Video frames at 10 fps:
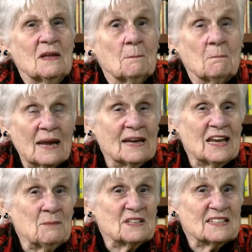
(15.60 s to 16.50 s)
My
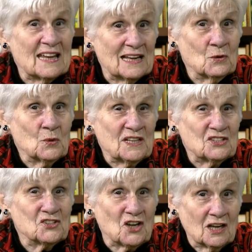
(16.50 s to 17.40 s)
name is Ellouise
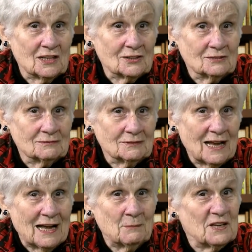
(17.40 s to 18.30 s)
Schoettler.
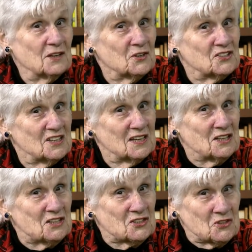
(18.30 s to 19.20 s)
I'm here to tell
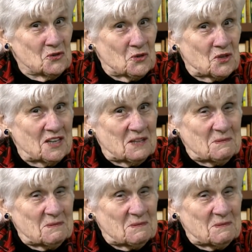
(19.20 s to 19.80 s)
you a story.